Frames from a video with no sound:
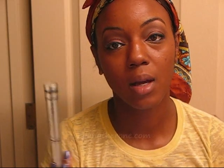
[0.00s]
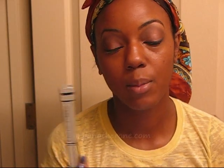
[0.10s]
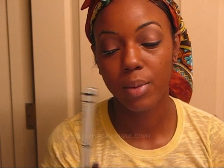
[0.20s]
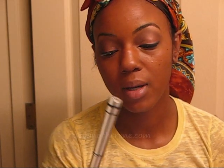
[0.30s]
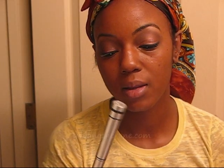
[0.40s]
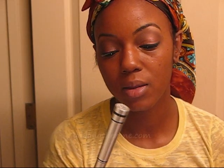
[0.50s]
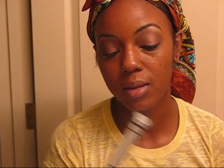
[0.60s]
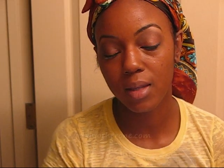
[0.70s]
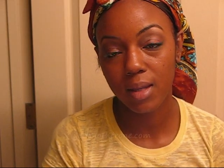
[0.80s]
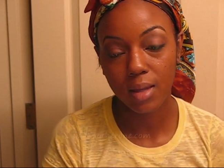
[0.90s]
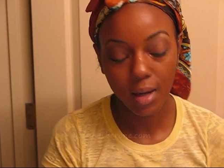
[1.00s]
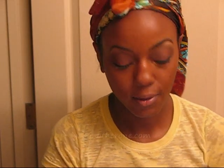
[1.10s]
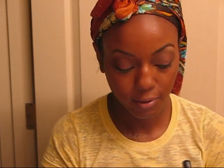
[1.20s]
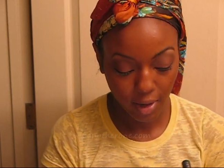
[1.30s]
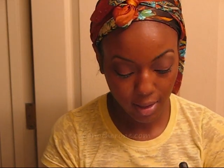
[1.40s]
but the thing that
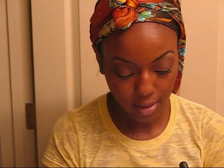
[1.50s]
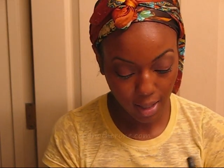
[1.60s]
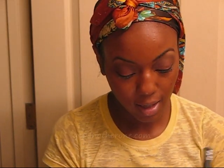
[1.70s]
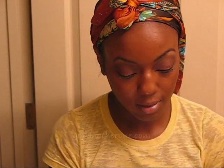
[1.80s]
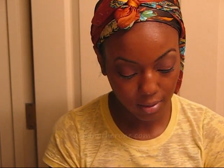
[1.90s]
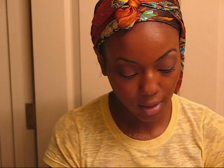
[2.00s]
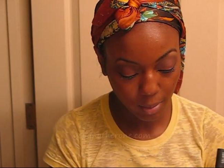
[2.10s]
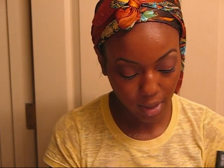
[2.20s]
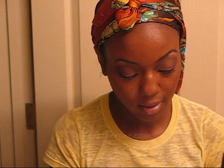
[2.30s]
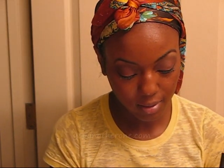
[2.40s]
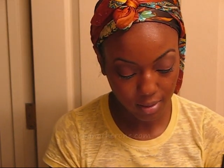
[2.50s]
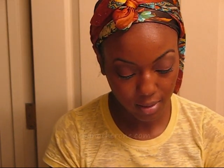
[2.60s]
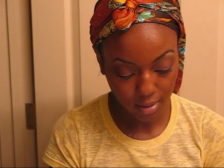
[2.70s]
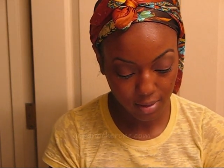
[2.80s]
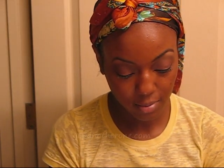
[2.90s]
I'm finding out about
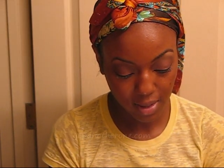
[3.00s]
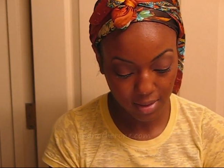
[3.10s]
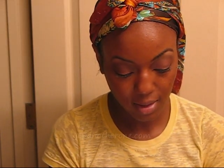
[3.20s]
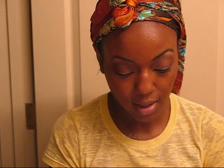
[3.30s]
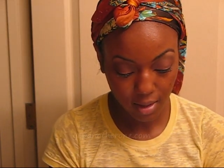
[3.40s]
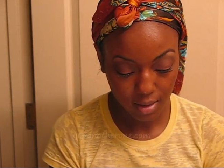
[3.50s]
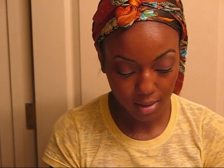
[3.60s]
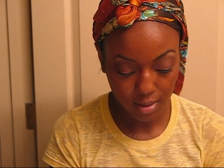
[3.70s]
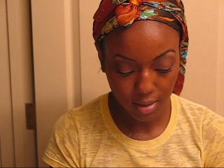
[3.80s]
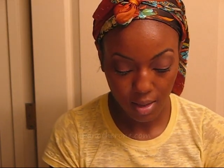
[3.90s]
these mascaras,